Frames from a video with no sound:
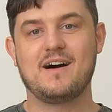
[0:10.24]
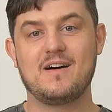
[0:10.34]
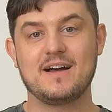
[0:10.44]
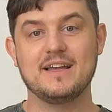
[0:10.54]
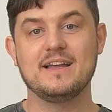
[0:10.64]

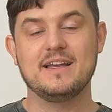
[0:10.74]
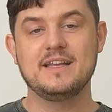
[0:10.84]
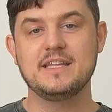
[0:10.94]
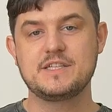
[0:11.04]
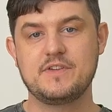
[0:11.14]
Hi,
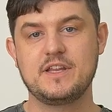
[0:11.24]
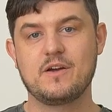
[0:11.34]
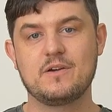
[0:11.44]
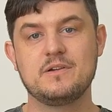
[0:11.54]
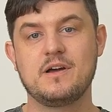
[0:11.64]
in this
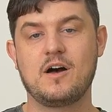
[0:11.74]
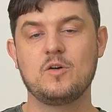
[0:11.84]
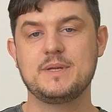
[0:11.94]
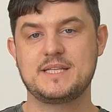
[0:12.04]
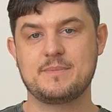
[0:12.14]
video I'll
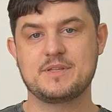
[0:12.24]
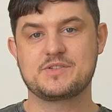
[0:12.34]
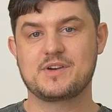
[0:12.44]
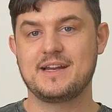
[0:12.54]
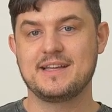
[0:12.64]
be
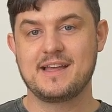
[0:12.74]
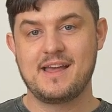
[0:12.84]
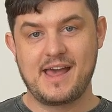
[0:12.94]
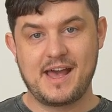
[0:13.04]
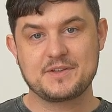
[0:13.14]

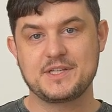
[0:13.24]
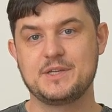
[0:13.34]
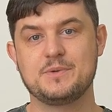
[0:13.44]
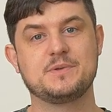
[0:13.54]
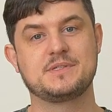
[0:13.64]
demonstrating how to
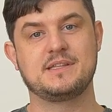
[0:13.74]
use